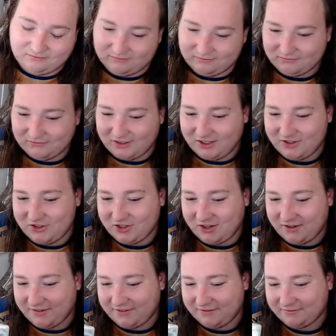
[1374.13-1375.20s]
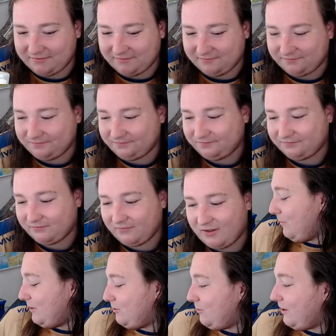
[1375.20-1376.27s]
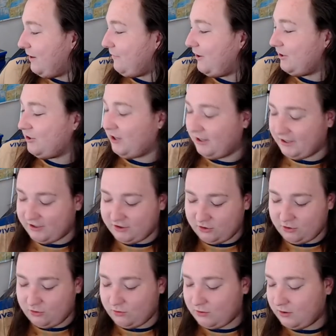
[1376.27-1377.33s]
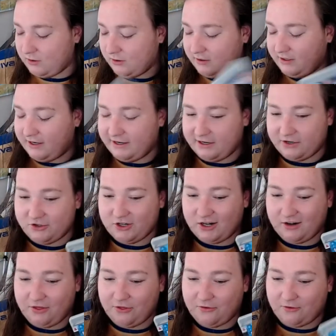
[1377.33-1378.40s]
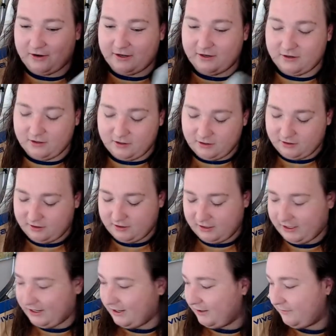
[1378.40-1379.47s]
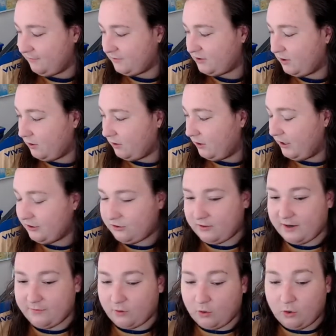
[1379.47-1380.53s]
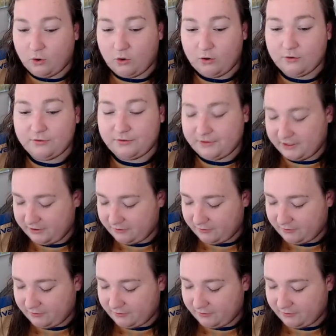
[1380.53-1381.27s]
Uncharted. You have Uncharted 2 and Uncharted 3. So I do have all the 3